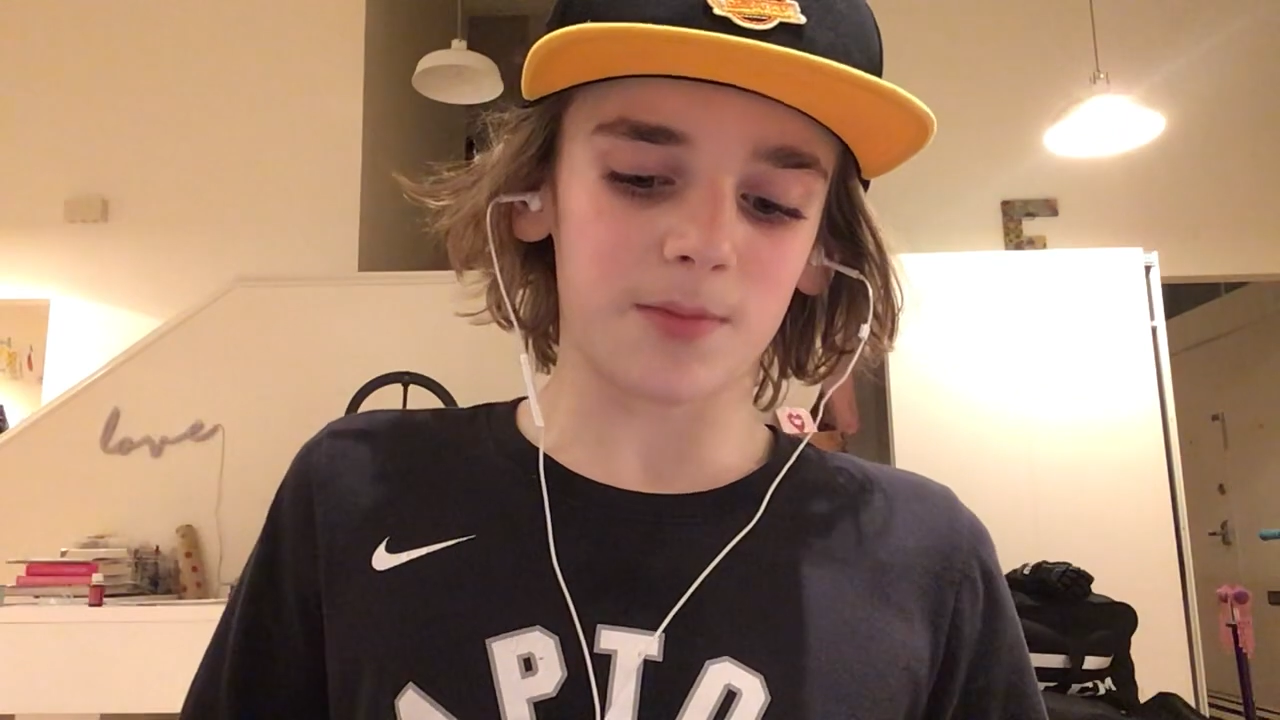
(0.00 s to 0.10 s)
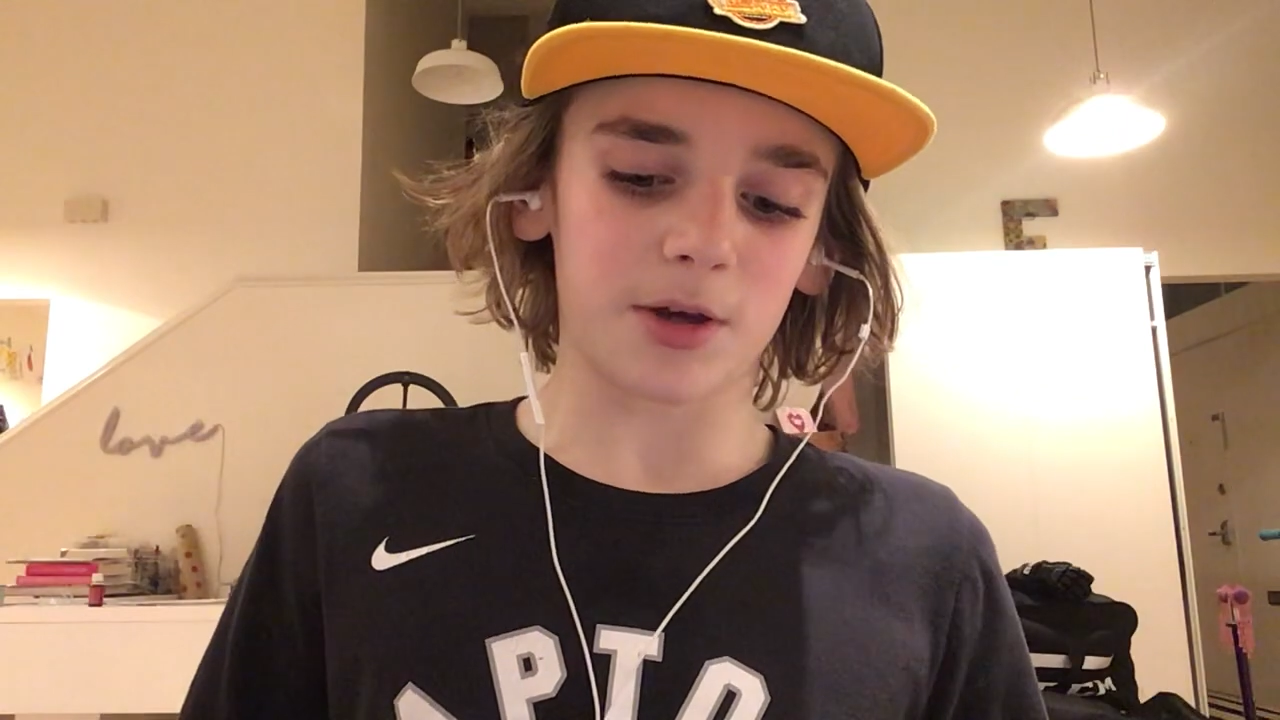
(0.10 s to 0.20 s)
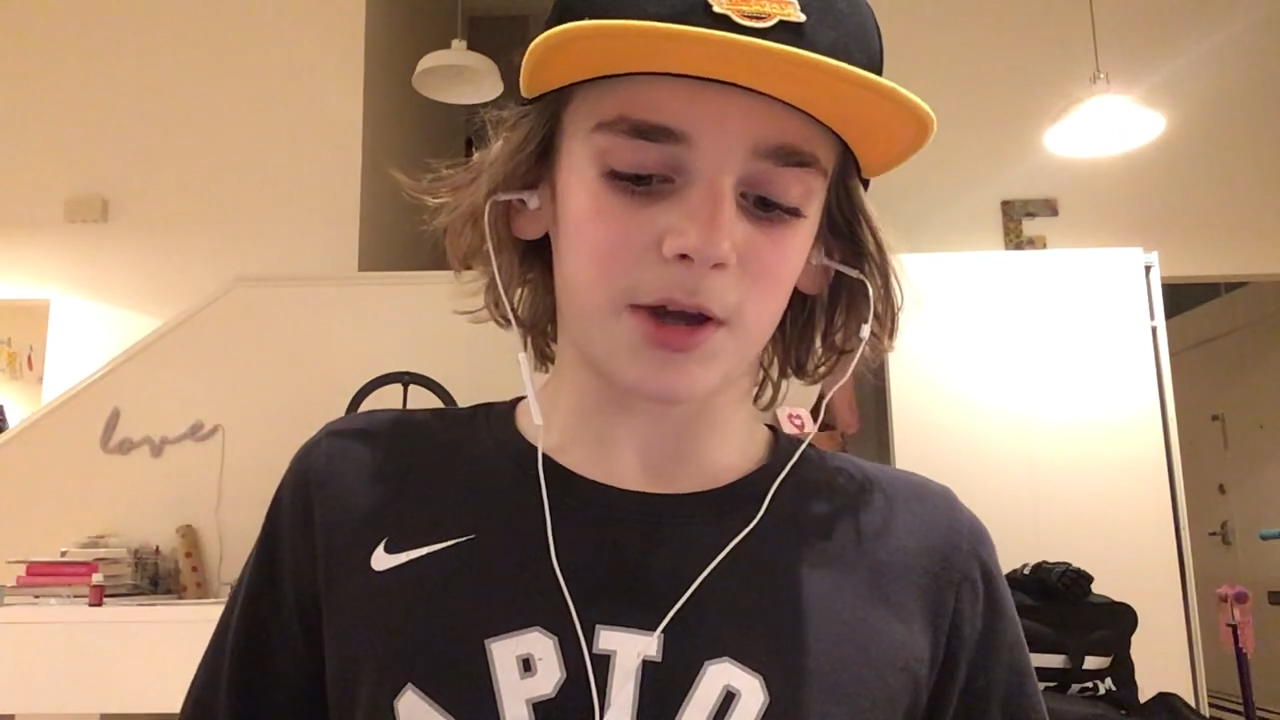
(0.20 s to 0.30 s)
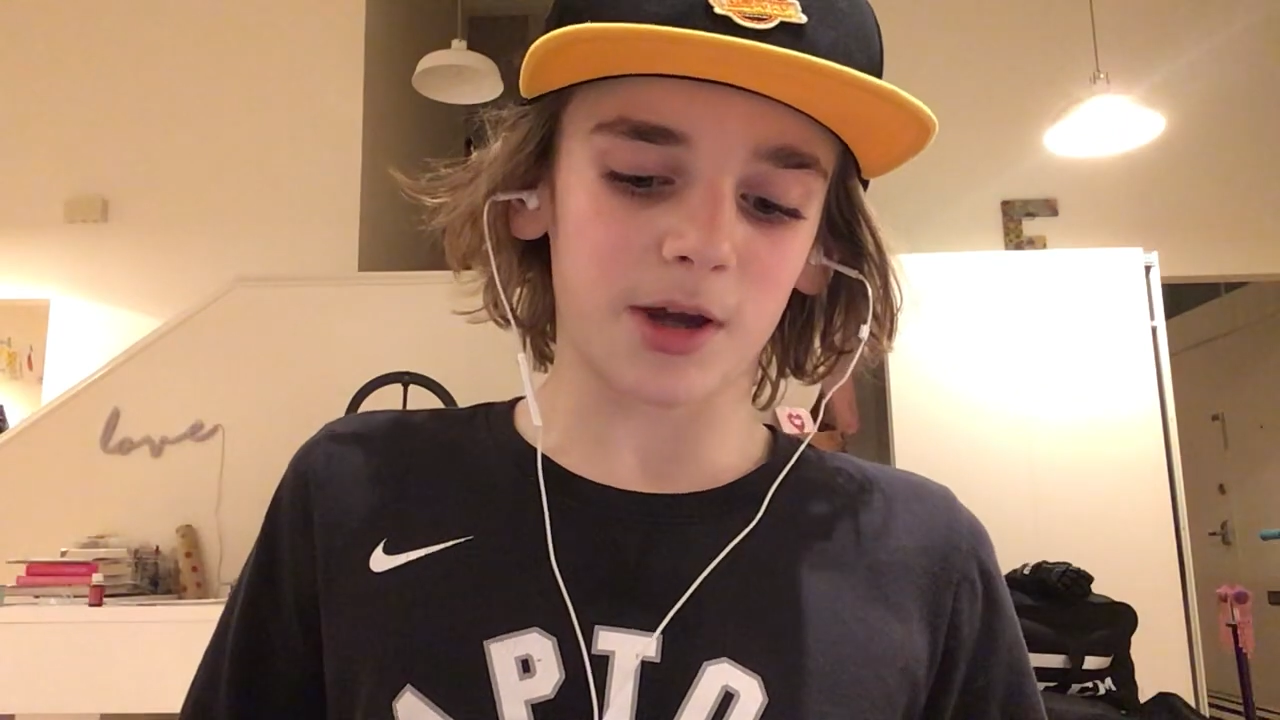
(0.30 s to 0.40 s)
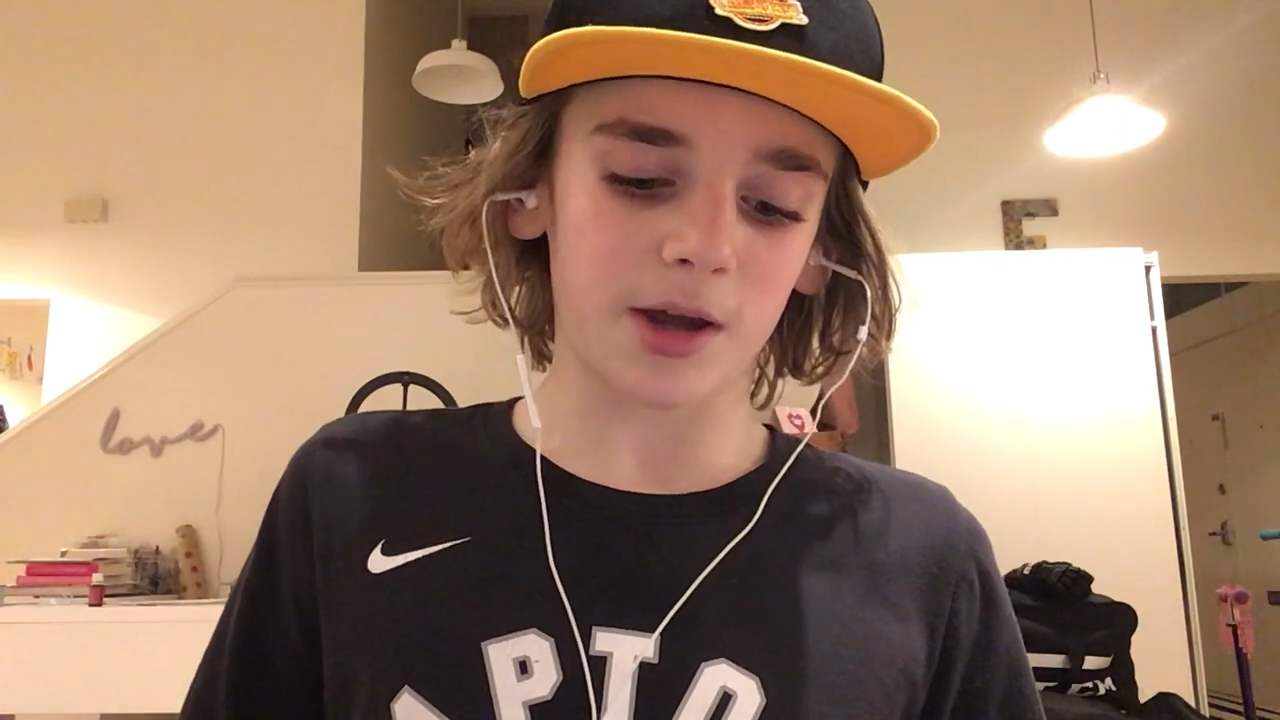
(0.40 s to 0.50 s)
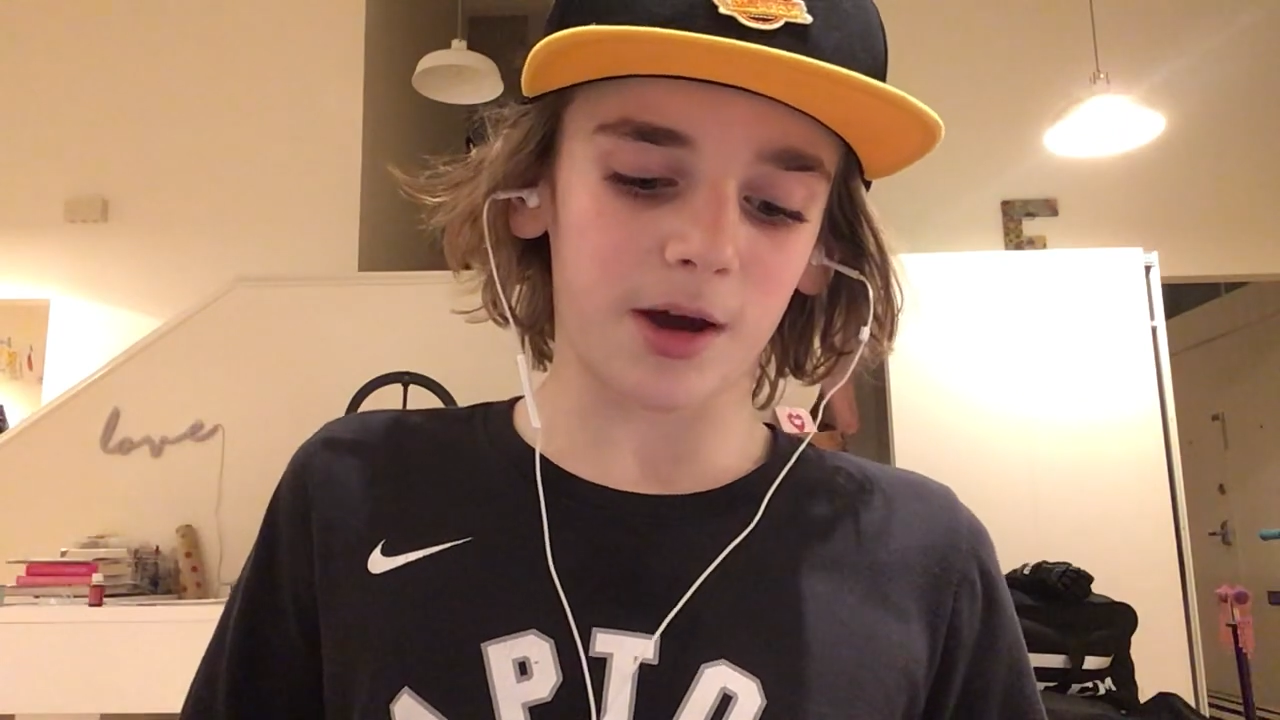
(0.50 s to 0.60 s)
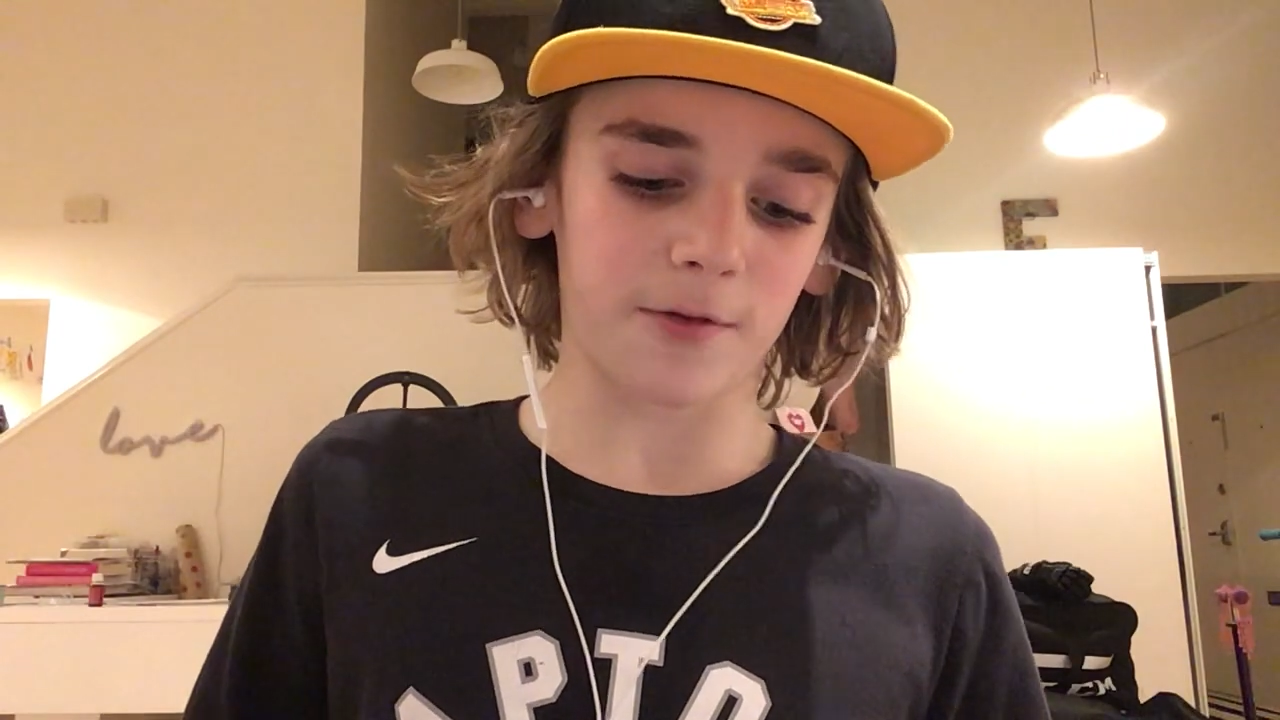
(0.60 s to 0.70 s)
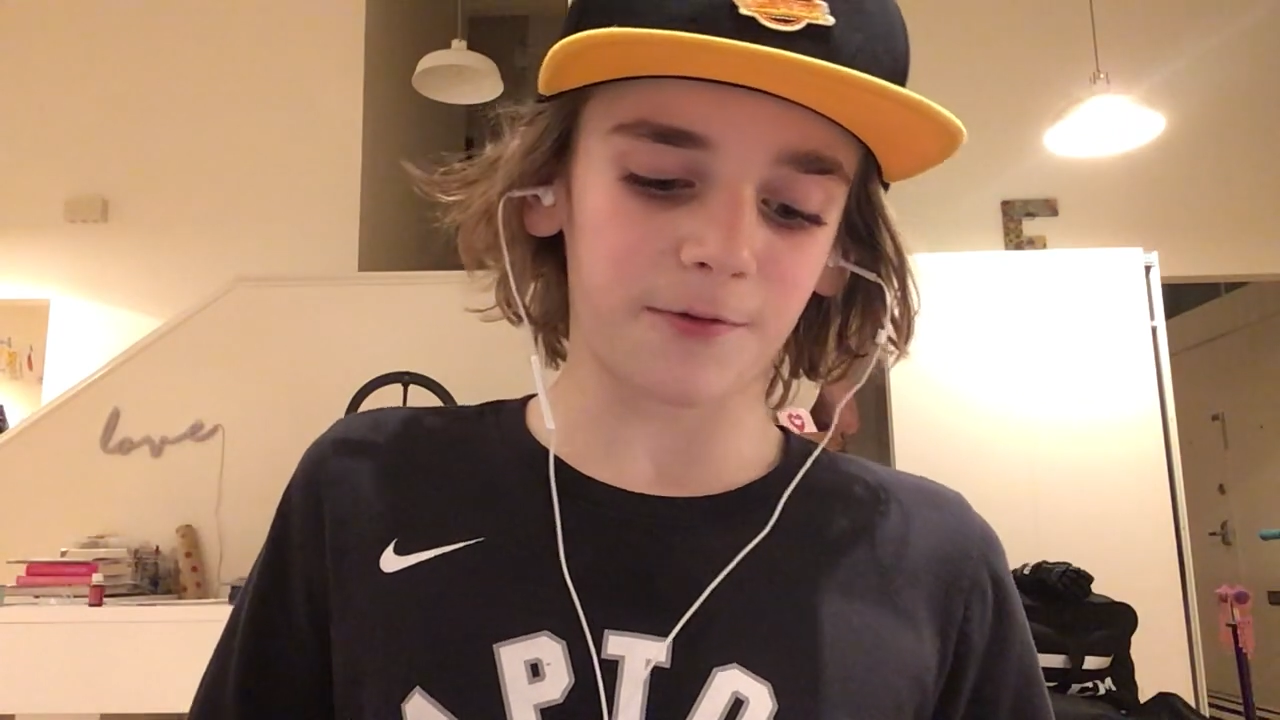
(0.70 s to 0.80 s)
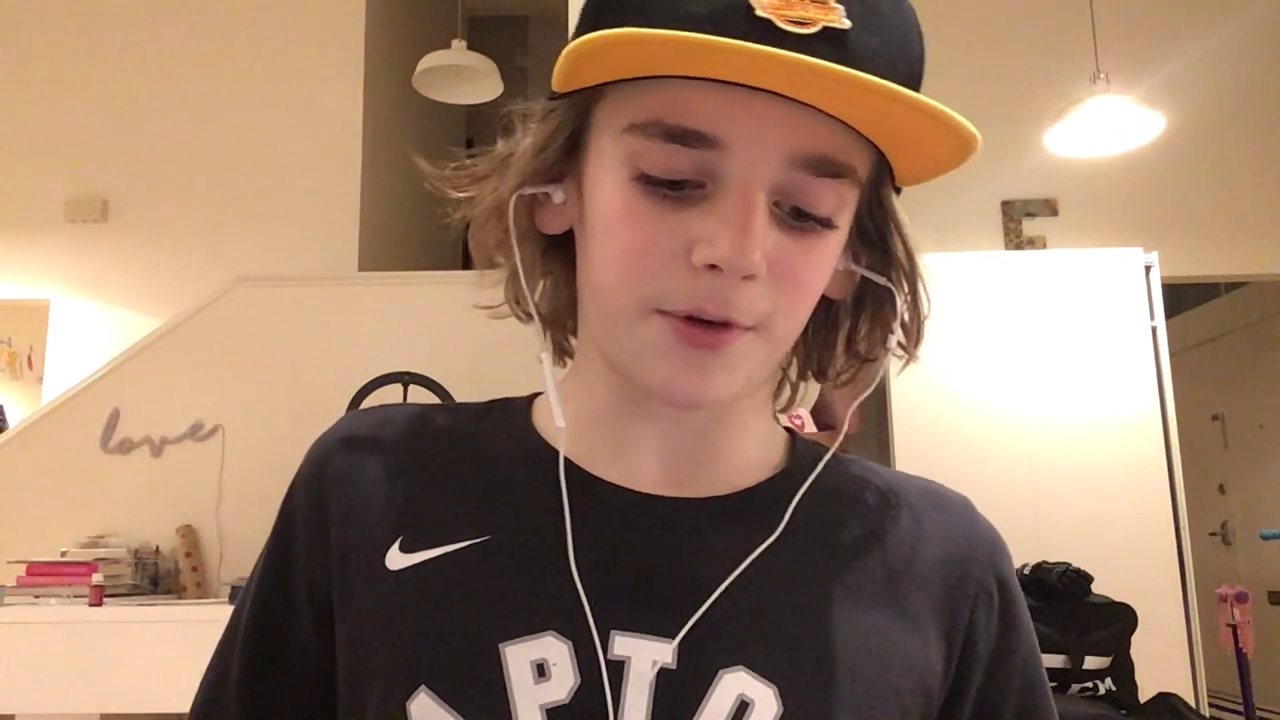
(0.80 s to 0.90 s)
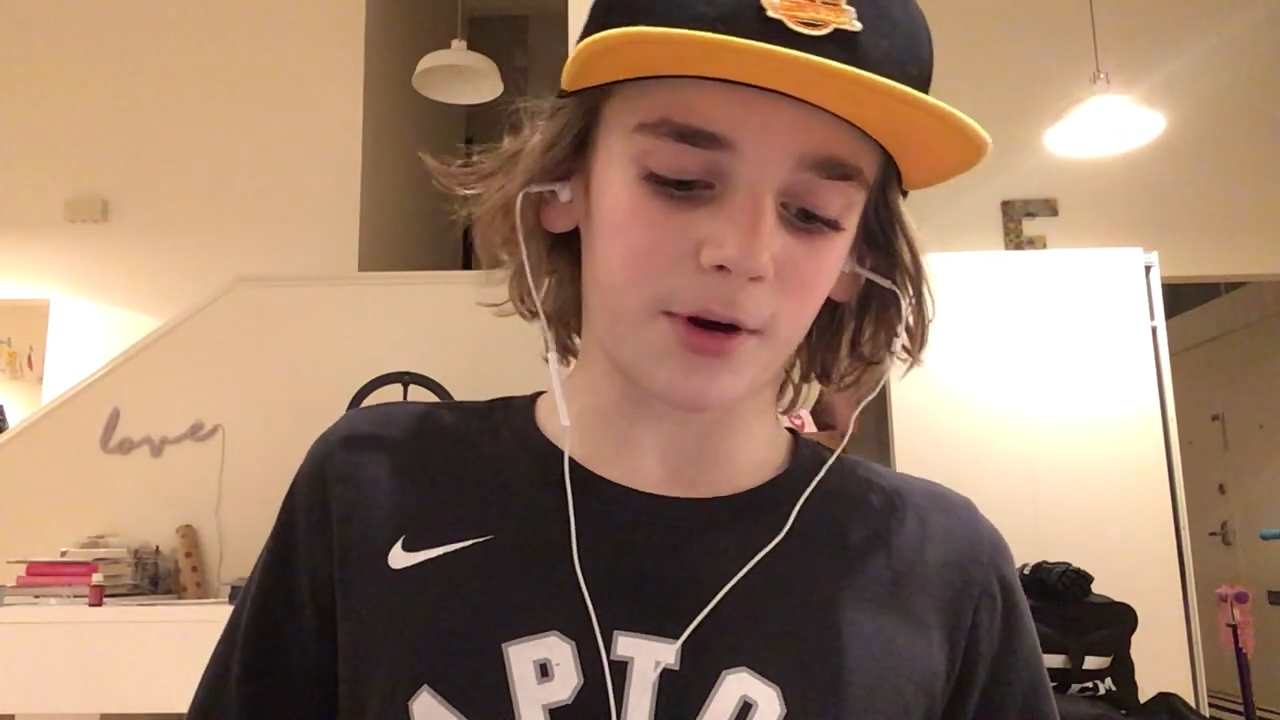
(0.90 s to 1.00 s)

Mikheyev.